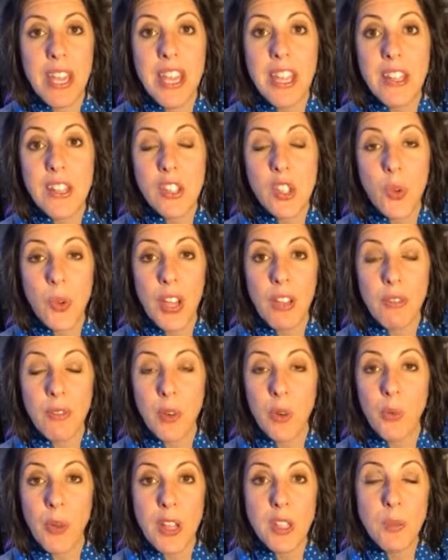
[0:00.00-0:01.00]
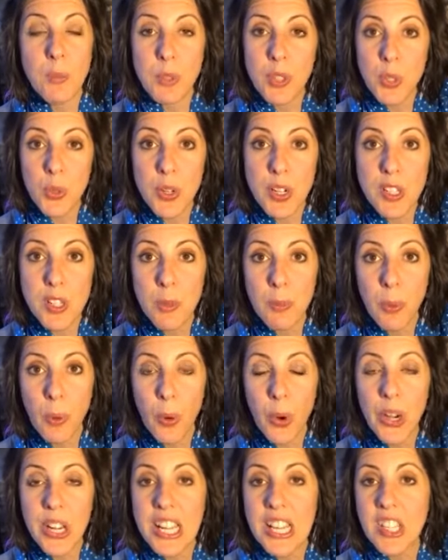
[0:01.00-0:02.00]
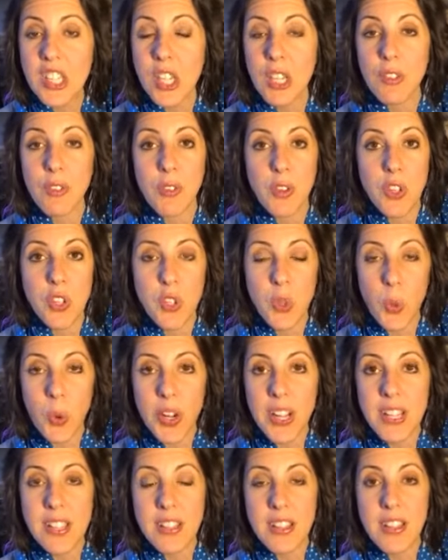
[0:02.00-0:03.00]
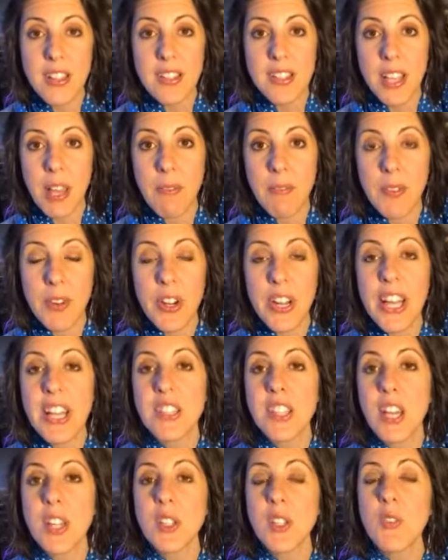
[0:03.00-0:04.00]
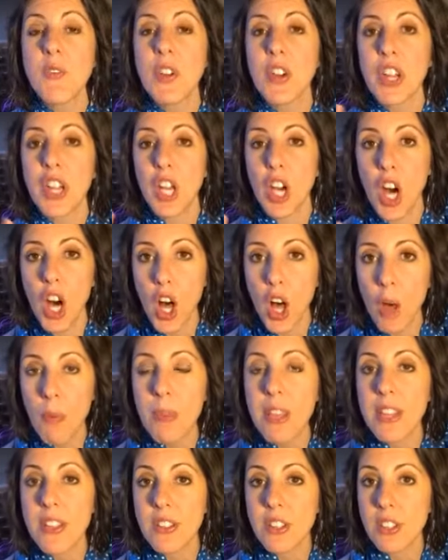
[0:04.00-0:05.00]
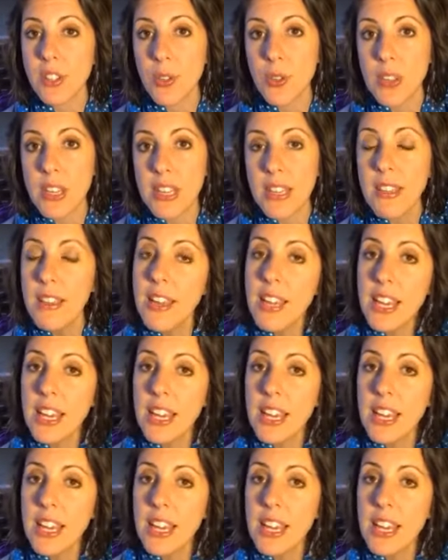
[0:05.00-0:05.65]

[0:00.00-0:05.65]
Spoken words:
It is great for respiratory support. It's good for soreness and discomfort. It's also very calming and soothing.